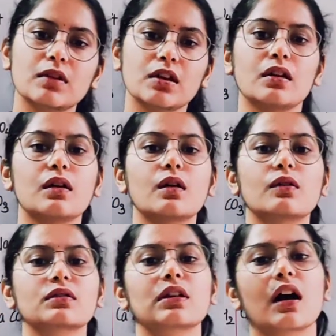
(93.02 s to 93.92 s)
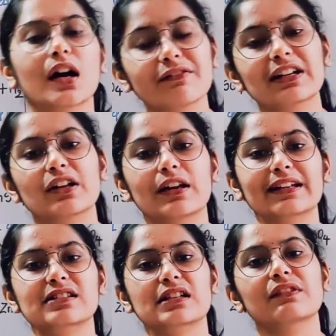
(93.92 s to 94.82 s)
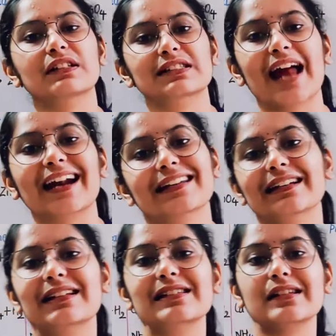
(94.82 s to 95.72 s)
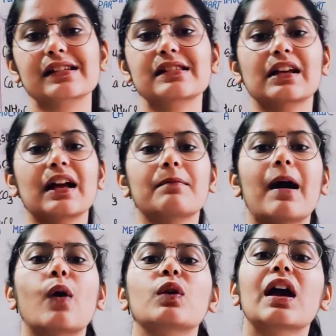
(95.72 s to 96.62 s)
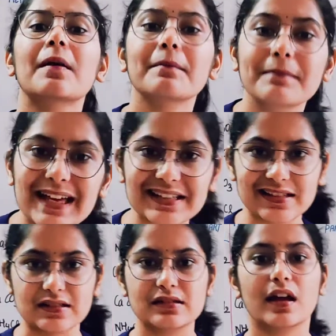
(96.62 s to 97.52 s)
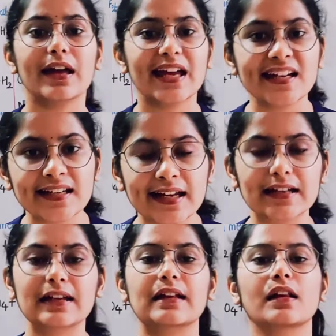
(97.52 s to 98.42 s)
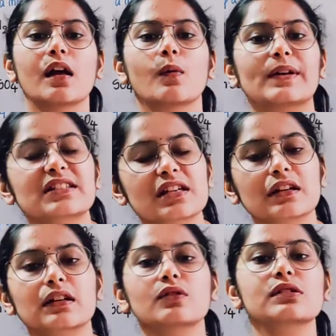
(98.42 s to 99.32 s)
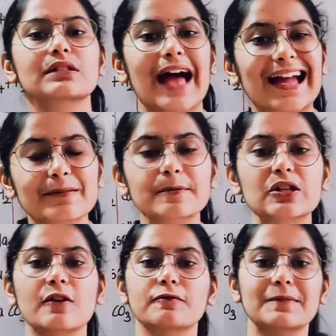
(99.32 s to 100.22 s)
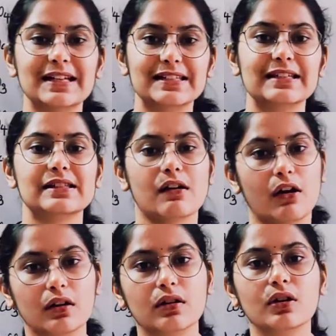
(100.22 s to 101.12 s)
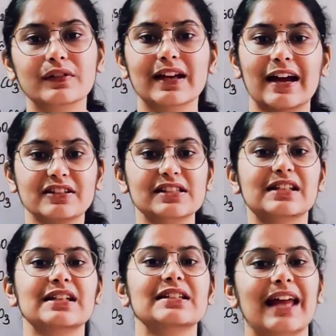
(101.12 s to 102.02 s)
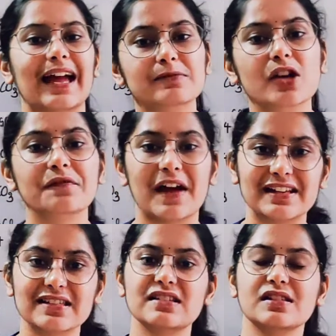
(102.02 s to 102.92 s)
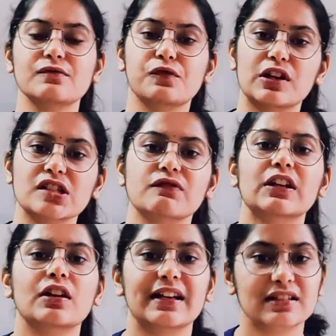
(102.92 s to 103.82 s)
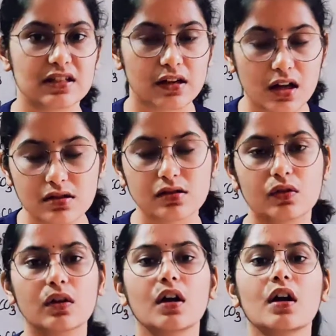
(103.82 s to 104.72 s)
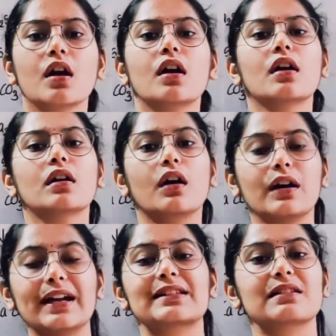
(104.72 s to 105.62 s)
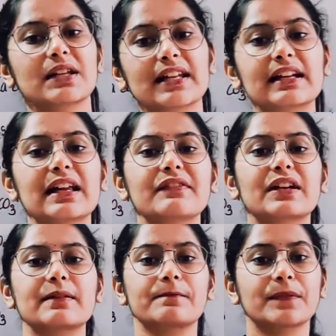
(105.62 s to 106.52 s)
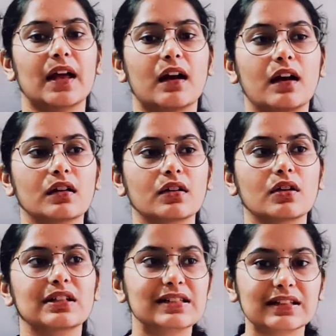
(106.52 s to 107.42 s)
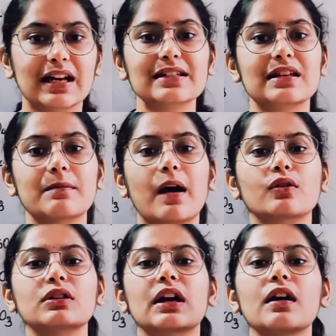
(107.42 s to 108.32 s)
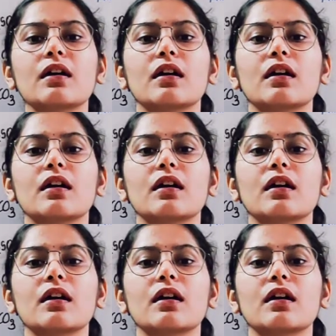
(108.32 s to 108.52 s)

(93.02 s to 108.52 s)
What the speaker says: the third video lecture we started discussing about bases in detail, which includes types of bases, although we have discussed types of acids in first video lecture also. Okay, similarly we discussed about the